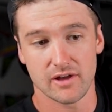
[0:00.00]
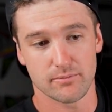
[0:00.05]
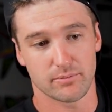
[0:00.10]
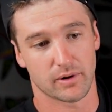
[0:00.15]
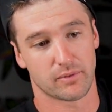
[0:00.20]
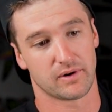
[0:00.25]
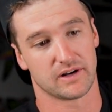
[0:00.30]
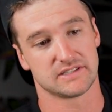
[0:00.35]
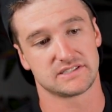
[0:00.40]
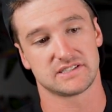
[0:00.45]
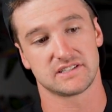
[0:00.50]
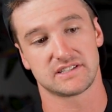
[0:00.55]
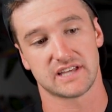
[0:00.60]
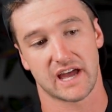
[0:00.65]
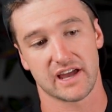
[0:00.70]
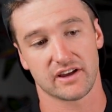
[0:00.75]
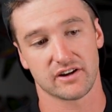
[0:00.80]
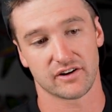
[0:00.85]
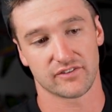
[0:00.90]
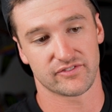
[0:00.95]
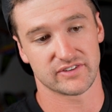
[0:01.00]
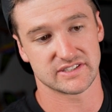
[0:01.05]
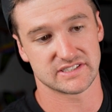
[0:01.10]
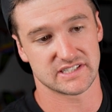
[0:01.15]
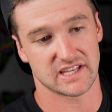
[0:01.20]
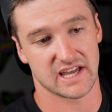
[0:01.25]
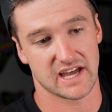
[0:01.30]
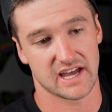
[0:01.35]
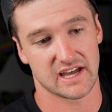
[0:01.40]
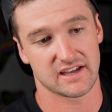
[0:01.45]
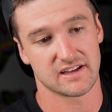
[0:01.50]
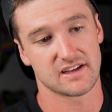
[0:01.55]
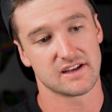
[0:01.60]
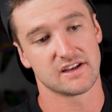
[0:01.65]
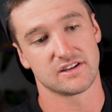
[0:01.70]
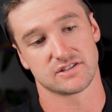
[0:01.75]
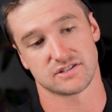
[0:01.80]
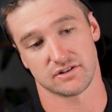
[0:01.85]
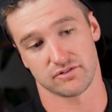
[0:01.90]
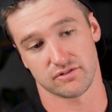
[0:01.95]
But once the takeoff is there,
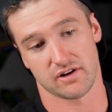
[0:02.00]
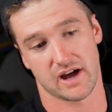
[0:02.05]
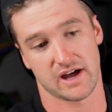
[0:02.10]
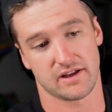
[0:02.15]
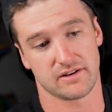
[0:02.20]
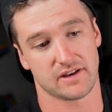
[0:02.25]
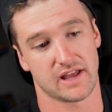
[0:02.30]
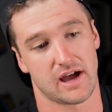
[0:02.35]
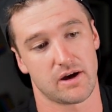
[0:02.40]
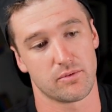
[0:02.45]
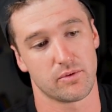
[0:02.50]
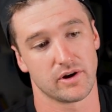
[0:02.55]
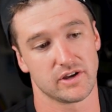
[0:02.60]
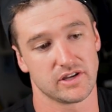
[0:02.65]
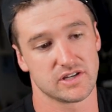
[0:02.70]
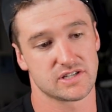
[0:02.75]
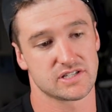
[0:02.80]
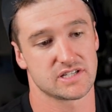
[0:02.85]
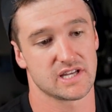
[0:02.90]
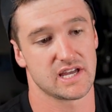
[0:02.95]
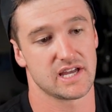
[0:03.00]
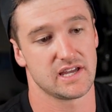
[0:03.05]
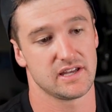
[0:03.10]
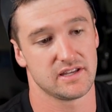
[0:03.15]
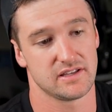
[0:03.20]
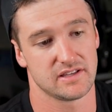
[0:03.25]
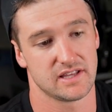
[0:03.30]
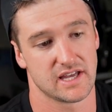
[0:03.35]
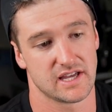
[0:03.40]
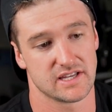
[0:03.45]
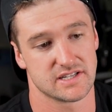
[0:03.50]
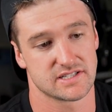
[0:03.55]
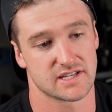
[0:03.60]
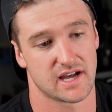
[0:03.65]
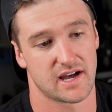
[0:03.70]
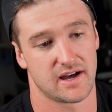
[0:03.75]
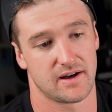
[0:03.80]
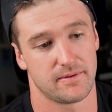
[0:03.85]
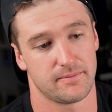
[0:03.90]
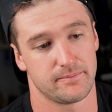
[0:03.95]
so right now what you see, there's
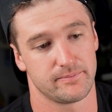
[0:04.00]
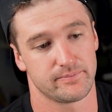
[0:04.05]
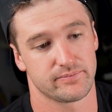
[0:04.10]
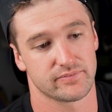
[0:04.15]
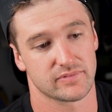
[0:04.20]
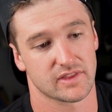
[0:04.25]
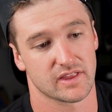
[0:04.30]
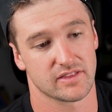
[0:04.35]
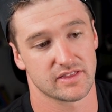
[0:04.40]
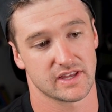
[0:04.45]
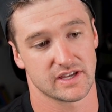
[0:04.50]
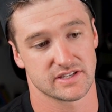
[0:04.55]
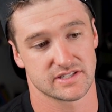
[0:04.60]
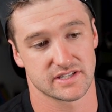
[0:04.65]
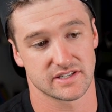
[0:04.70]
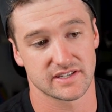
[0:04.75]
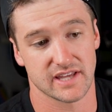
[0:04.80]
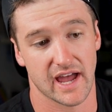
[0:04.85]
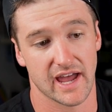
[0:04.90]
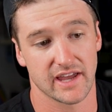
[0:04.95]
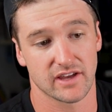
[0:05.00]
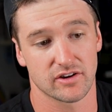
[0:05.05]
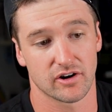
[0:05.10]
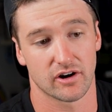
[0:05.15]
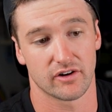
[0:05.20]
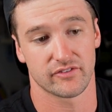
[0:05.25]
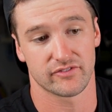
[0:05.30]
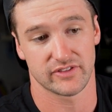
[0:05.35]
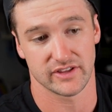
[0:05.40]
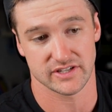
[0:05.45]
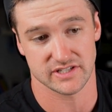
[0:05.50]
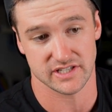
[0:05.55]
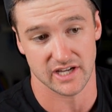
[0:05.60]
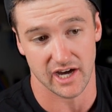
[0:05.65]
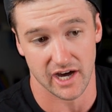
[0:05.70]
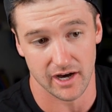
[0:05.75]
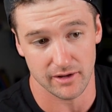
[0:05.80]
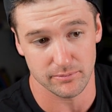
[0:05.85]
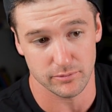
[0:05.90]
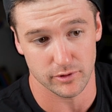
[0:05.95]
the takeoff, there's
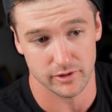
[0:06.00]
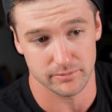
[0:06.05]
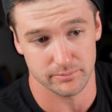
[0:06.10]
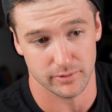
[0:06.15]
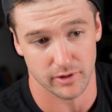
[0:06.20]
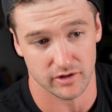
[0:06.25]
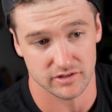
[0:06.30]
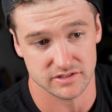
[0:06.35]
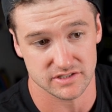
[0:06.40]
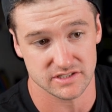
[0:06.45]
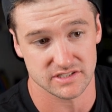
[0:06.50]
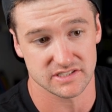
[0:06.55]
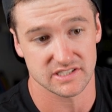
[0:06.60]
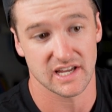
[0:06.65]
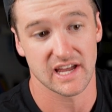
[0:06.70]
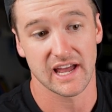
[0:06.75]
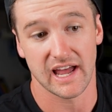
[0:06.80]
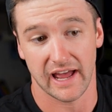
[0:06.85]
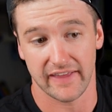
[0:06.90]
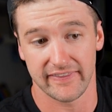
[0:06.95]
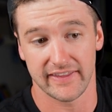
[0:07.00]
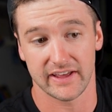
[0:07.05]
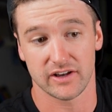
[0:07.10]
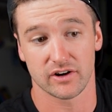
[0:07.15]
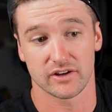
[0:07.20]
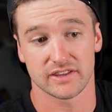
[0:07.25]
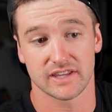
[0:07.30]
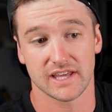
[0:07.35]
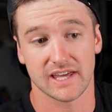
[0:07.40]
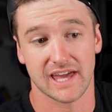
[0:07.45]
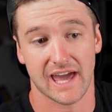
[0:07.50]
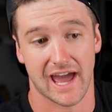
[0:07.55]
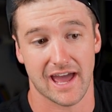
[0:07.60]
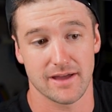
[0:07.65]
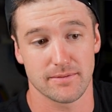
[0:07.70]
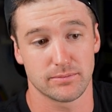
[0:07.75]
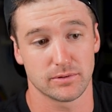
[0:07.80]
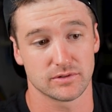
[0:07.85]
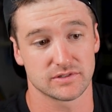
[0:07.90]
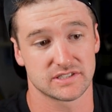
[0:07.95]
cardboard boxes, and they got the
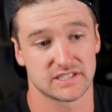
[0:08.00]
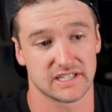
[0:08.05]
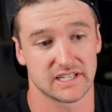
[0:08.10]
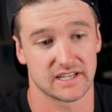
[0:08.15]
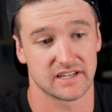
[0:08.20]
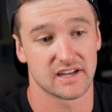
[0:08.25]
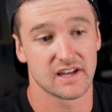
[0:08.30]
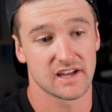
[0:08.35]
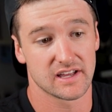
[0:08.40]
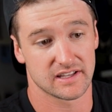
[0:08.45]
cables here.